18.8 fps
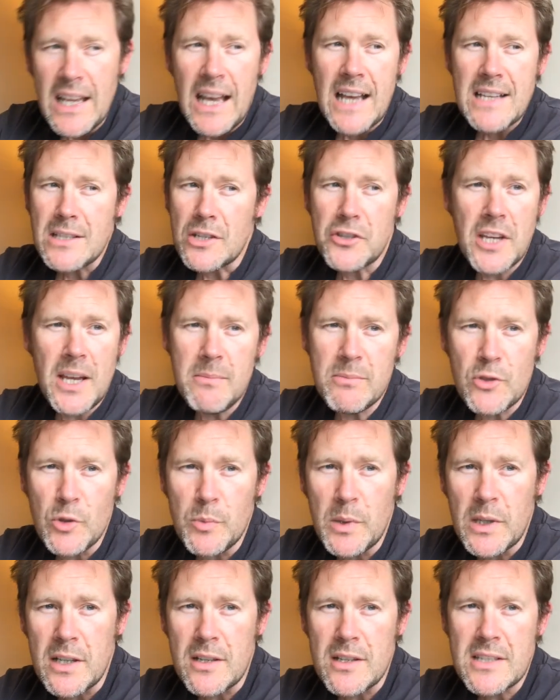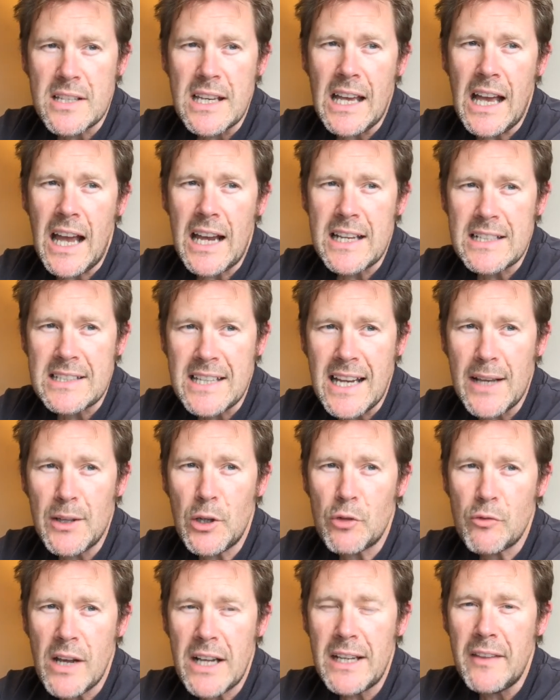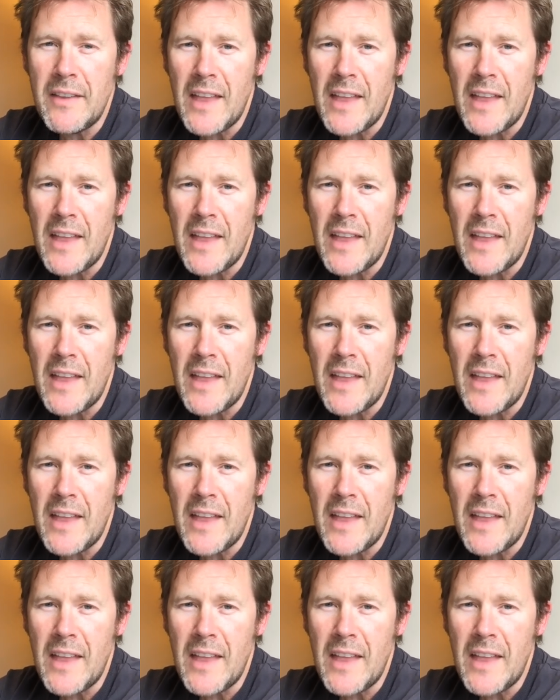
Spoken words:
It's a shame too, because I can tell already